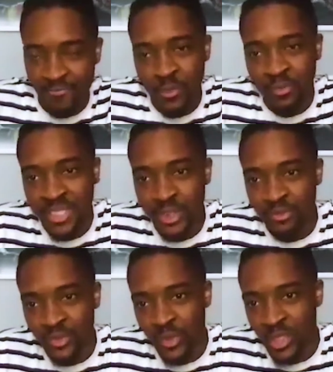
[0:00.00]
I feel
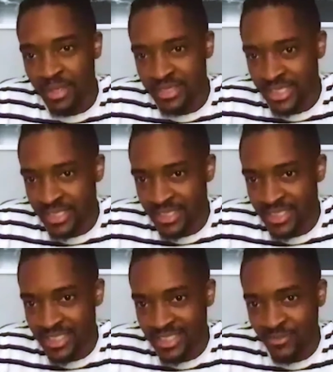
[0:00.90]
peace with talking about
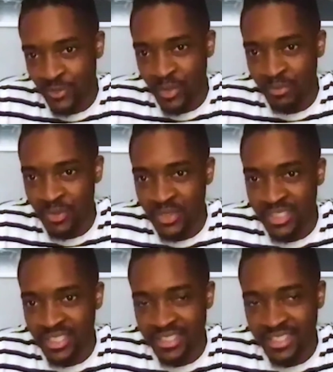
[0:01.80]
Jesus through the
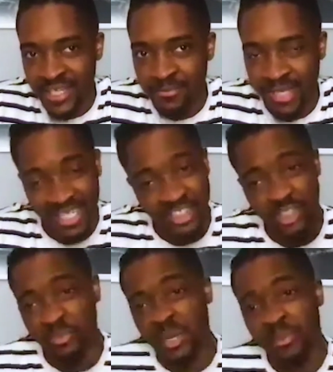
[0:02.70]
music. And
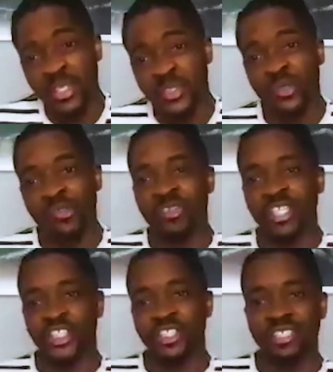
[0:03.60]
that's just my personal
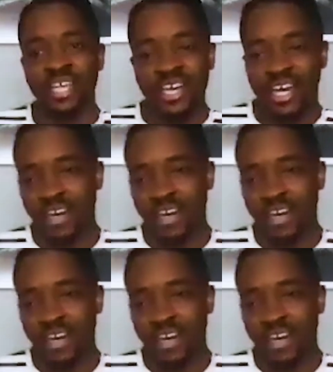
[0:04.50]
conviction.